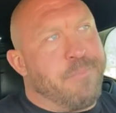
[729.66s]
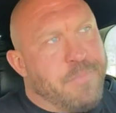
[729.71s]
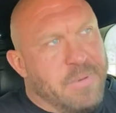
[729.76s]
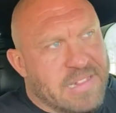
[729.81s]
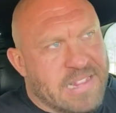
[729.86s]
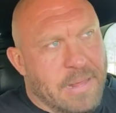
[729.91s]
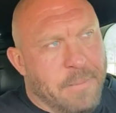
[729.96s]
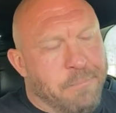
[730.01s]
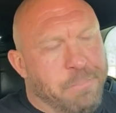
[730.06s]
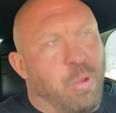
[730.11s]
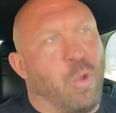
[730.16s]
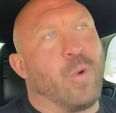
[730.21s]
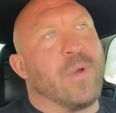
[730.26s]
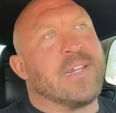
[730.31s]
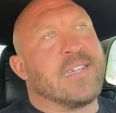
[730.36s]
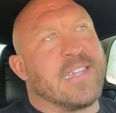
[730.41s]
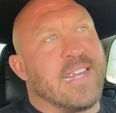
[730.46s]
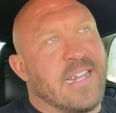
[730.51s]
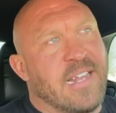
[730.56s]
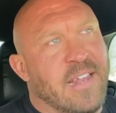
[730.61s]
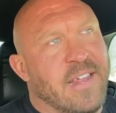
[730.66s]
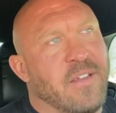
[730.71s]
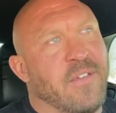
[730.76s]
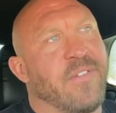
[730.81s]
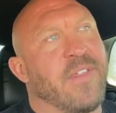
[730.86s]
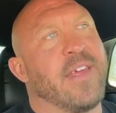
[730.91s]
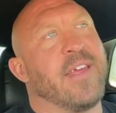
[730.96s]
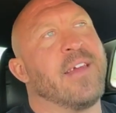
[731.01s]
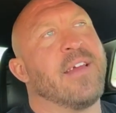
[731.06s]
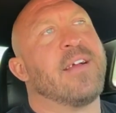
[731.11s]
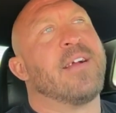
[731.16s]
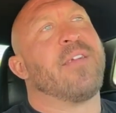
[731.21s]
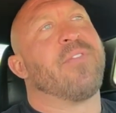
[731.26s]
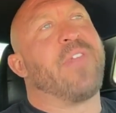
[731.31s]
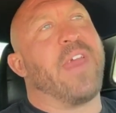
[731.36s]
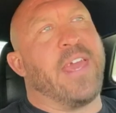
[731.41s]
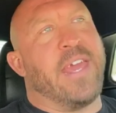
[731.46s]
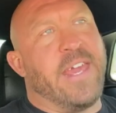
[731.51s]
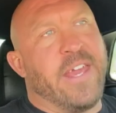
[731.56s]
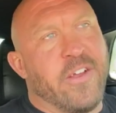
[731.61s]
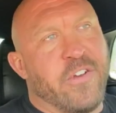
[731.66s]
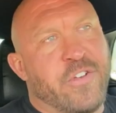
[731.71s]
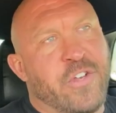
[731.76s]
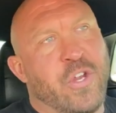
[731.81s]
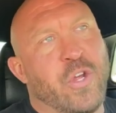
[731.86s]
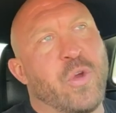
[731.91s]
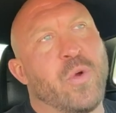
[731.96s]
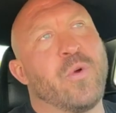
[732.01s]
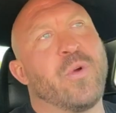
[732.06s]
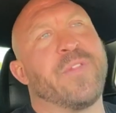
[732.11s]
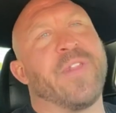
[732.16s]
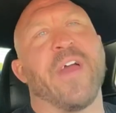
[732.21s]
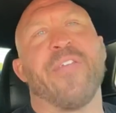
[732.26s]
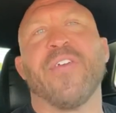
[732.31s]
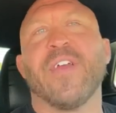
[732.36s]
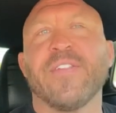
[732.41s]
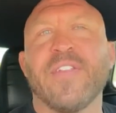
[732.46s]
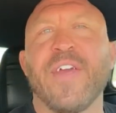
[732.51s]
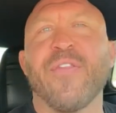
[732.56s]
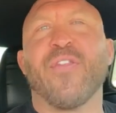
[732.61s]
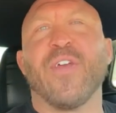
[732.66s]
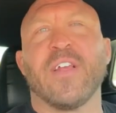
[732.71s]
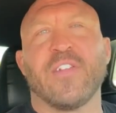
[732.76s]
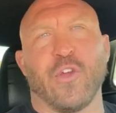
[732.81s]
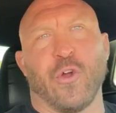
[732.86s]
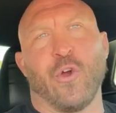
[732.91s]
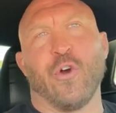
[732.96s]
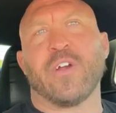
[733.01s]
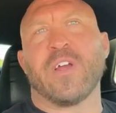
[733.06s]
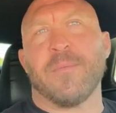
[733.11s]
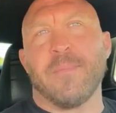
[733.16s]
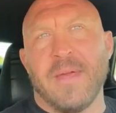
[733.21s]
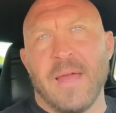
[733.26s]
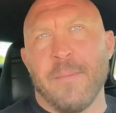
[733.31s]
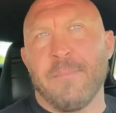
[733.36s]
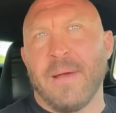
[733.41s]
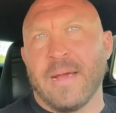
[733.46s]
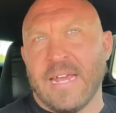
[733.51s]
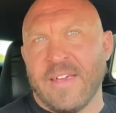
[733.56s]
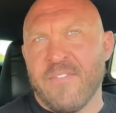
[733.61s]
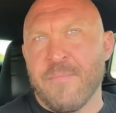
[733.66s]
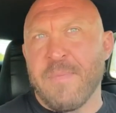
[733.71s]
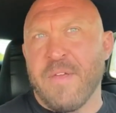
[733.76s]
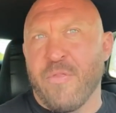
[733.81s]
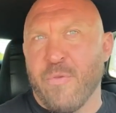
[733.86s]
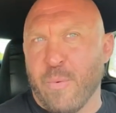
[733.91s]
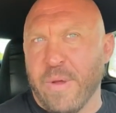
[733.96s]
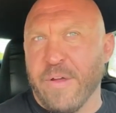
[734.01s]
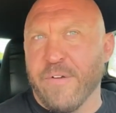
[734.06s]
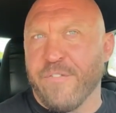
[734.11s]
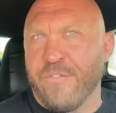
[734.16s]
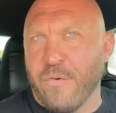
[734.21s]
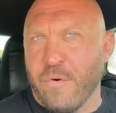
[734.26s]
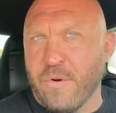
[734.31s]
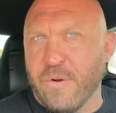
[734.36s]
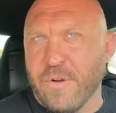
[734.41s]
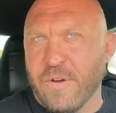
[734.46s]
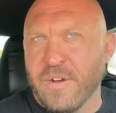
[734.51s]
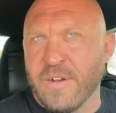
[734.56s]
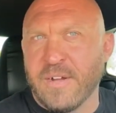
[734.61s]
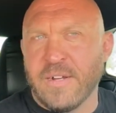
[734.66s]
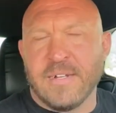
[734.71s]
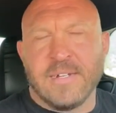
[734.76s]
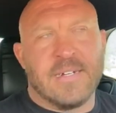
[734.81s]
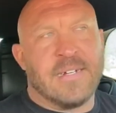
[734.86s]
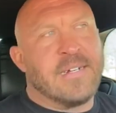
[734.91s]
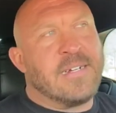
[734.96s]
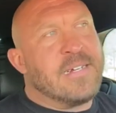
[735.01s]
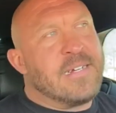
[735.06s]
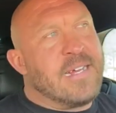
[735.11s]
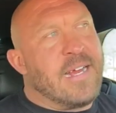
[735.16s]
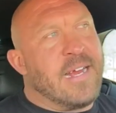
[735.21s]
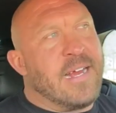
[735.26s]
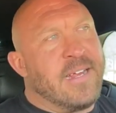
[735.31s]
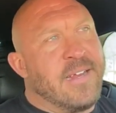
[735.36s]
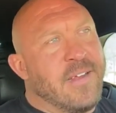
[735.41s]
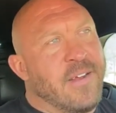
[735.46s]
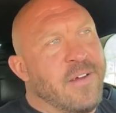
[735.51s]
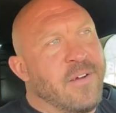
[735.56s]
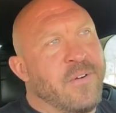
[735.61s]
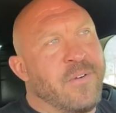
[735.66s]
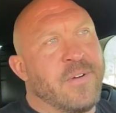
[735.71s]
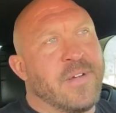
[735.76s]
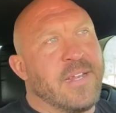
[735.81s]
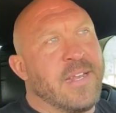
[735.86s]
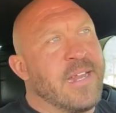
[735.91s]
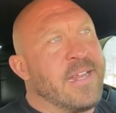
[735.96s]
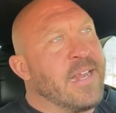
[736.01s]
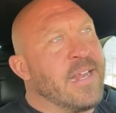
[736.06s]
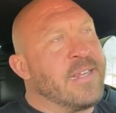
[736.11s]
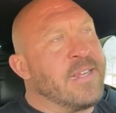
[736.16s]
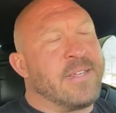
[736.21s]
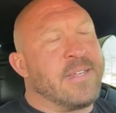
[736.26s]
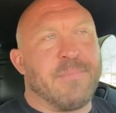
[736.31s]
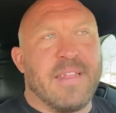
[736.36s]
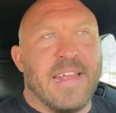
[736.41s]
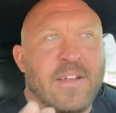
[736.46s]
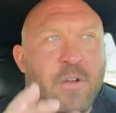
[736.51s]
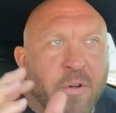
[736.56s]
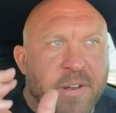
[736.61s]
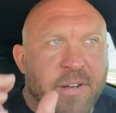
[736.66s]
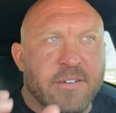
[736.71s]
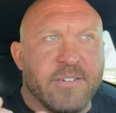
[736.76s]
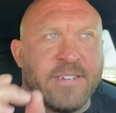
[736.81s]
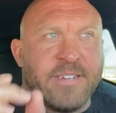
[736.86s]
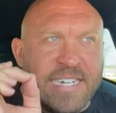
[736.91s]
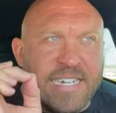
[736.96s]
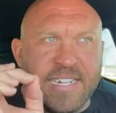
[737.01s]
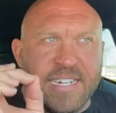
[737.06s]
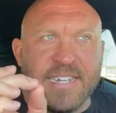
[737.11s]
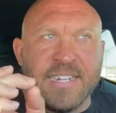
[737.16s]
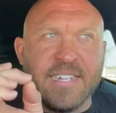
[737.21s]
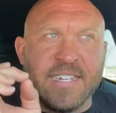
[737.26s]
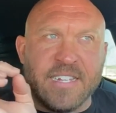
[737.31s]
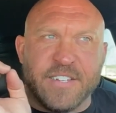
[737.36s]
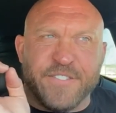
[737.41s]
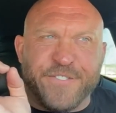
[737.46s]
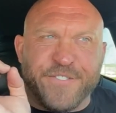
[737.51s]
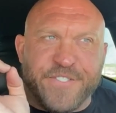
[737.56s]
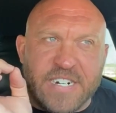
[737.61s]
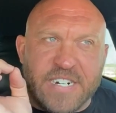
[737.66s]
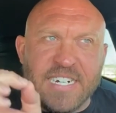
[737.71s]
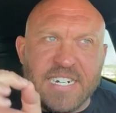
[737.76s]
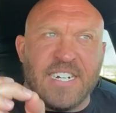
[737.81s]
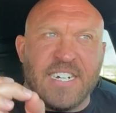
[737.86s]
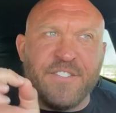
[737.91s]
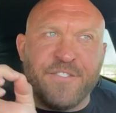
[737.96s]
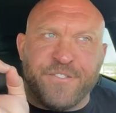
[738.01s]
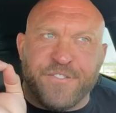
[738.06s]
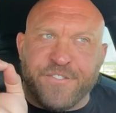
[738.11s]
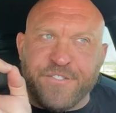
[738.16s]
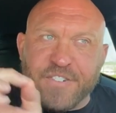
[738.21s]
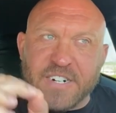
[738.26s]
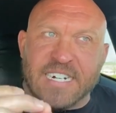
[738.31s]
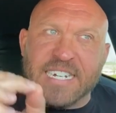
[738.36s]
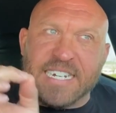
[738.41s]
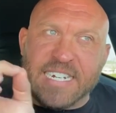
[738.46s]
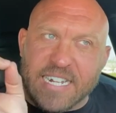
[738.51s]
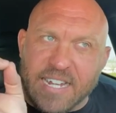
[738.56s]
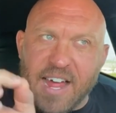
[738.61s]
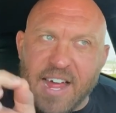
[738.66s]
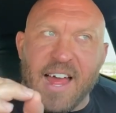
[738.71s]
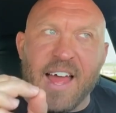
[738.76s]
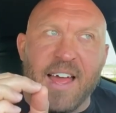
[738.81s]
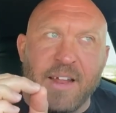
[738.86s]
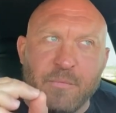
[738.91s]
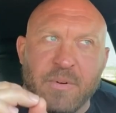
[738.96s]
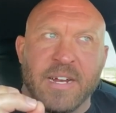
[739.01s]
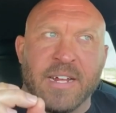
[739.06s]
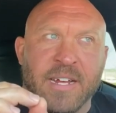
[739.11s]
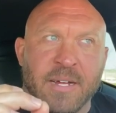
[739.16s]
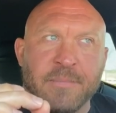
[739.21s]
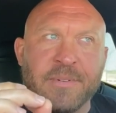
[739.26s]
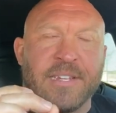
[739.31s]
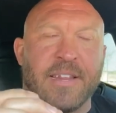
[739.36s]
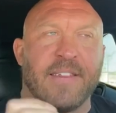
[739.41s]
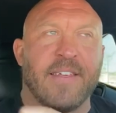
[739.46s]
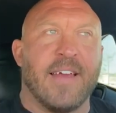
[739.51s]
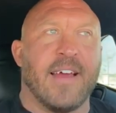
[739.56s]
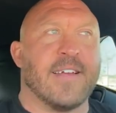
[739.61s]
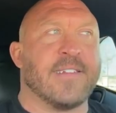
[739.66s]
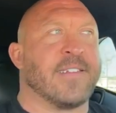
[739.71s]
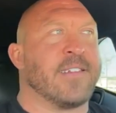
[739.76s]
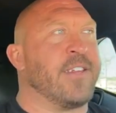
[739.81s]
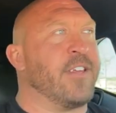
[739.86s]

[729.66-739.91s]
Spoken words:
But the employees get a little, they hear 2, and I think they think they're hooking me up by giving me 3 or 4. And then they don't understand this is a fine fucking line when it comes to the ice